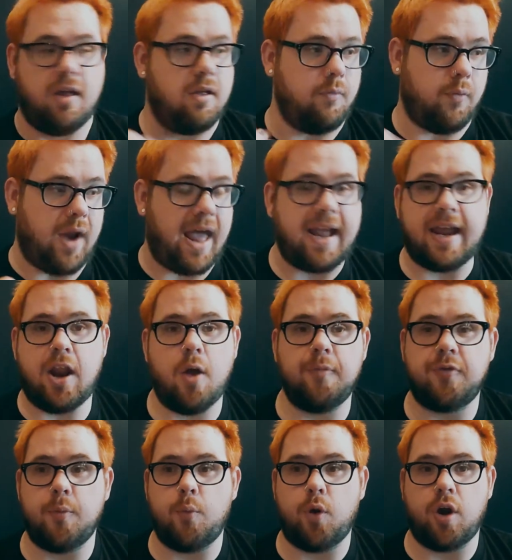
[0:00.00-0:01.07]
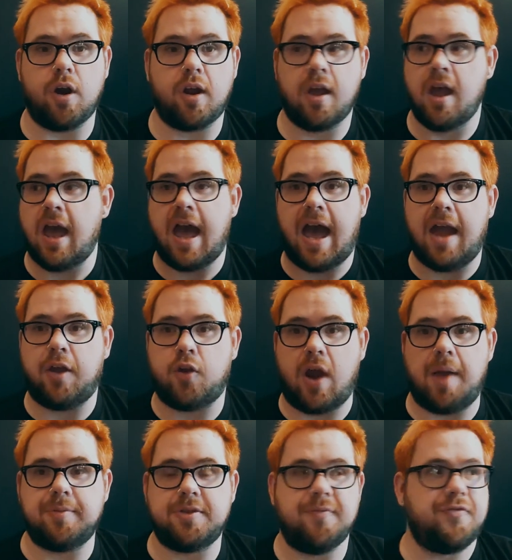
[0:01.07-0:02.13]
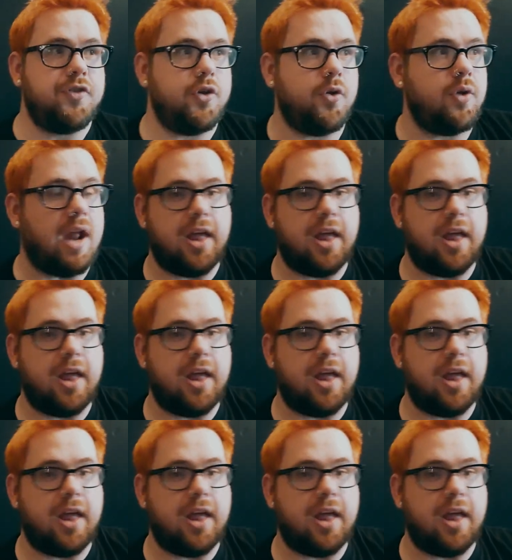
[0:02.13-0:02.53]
when I get home from work, I grab some food,